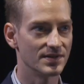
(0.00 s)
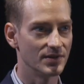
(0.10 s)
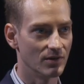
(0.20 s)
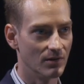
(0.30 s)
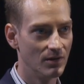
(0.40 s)

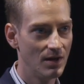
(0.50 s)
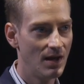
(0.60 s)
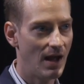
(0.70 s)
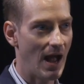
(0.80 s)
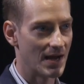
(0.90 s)
still
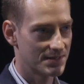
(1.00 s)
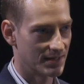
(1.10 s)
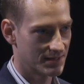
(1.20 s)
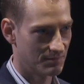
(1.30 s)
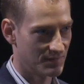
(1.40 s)

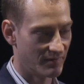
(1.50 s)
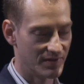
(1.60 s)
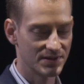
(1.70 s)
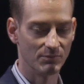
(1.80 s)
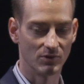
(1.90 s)
access some of
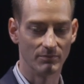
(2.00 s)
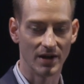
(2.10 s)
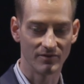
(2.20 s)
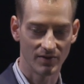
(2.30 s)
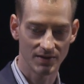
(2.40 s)
the similar
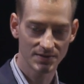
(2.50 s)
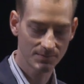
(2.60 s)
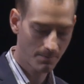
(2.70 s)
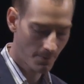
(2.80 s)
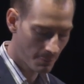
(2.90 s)

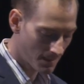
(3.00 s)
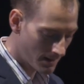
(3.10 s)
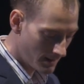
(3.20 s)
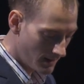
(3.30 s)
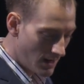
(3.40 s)
benefits.
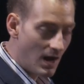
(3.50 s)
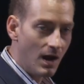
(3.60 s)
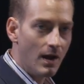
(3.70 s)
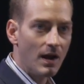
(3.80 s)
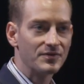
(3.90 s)

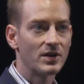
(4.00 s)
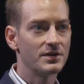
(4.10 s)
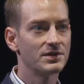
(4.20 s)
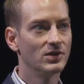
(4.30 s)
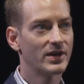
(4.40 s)
I've
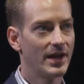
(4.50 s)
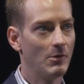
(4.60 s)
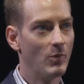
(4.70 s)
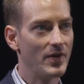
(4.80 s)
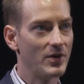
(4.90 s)
started to look
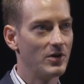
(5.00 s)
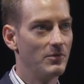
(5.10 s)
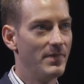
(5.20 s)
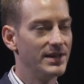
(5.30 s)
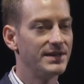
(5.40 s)
at
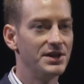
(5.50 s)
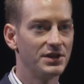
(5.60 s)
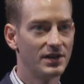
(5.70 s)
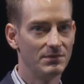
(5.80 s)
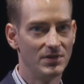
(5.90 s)
whether
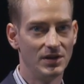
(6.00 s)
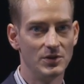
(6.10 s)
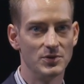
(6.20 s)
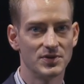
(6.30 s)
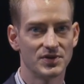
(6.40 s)
meditation can be
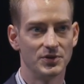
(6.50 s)
used